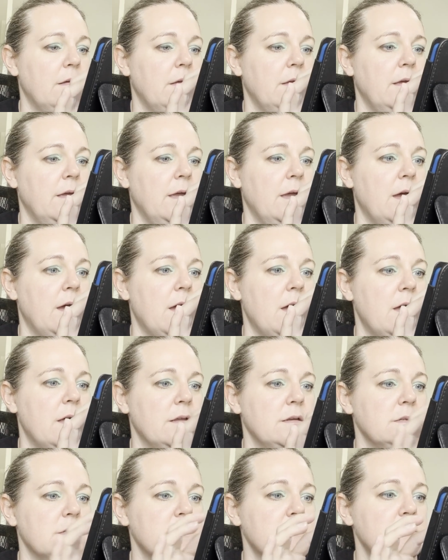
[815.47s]

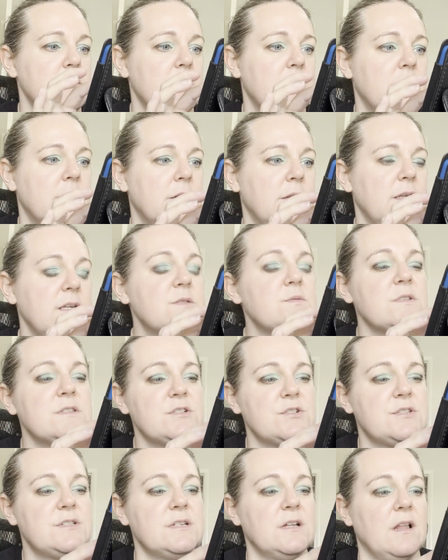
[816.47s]
And these ones
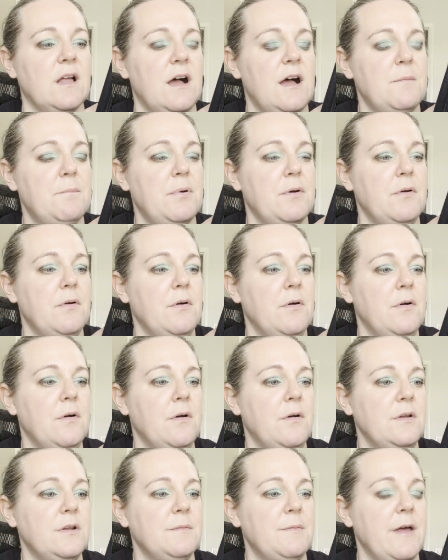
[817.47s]
are still up,
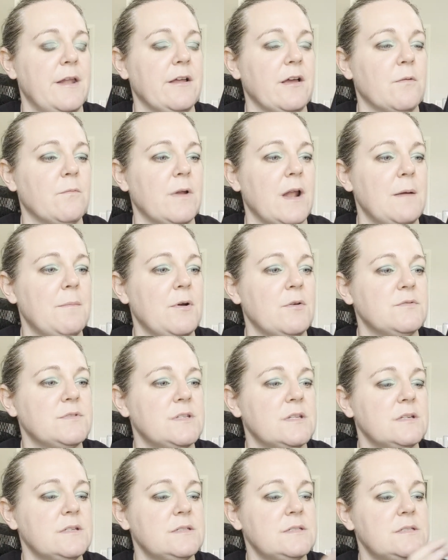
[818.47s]
depending on when I post
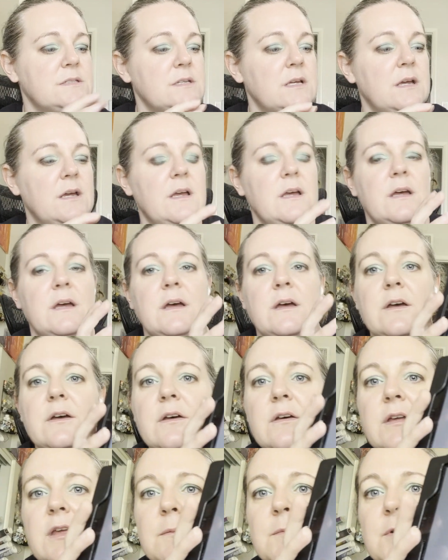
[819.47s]
this. Oogie